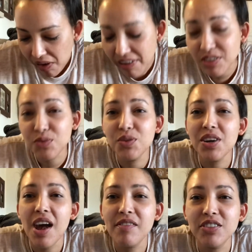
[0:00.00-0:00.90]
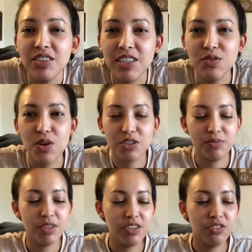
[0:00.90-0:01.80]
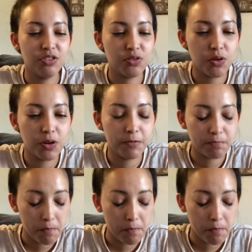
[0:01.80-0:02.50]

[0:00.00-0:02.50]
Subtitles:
It's weird having you guys watch me eat this corn.